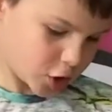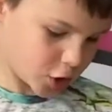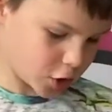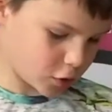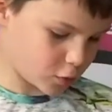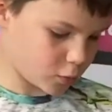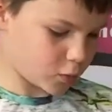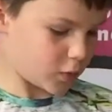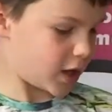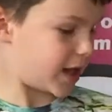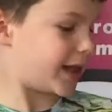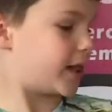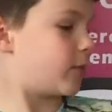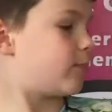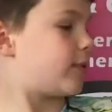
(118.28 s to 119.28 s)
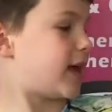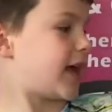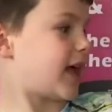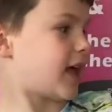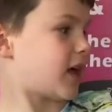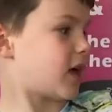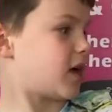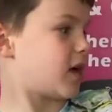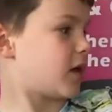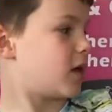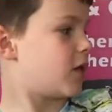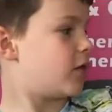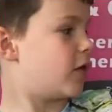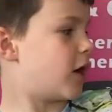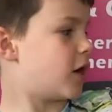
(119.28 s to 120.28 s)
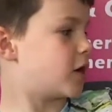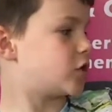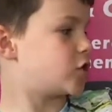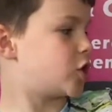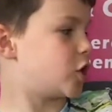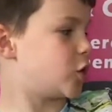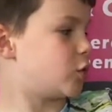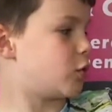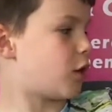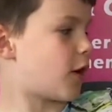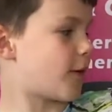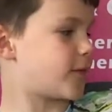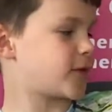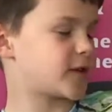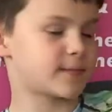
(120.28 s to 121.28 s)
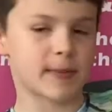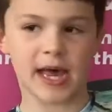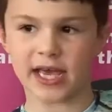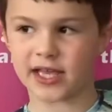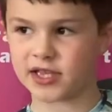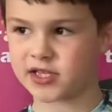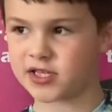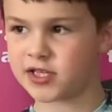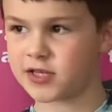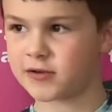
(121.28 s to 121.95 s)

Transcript: You will pick the Two of Spades.